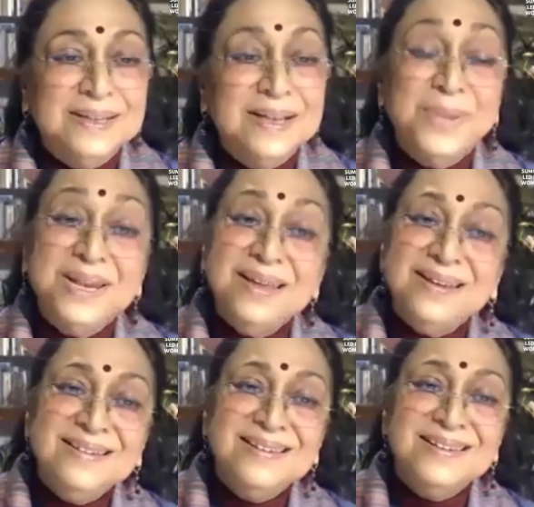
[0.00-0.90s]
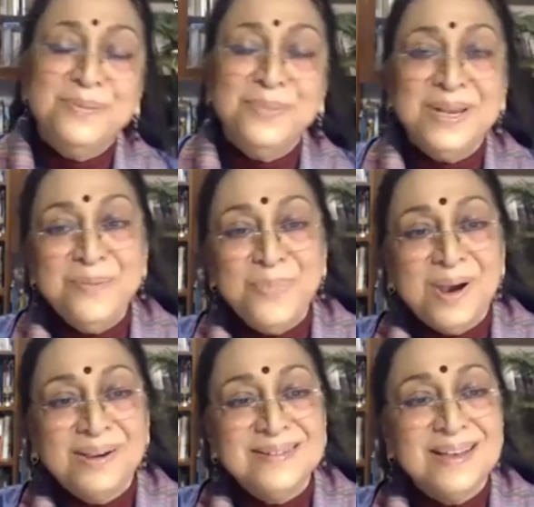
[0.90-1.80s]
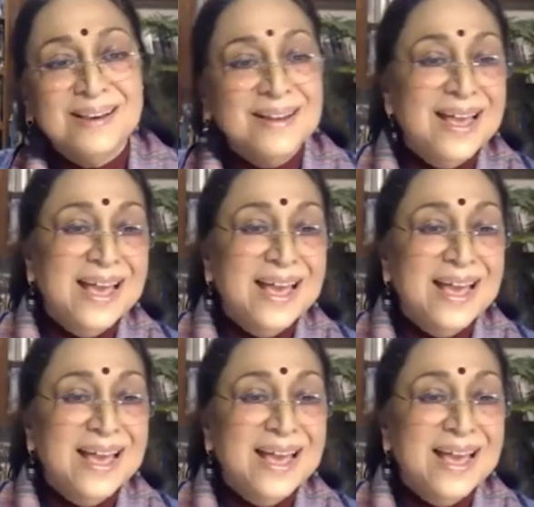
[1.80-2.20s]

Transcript: many in India, many in Pakistan,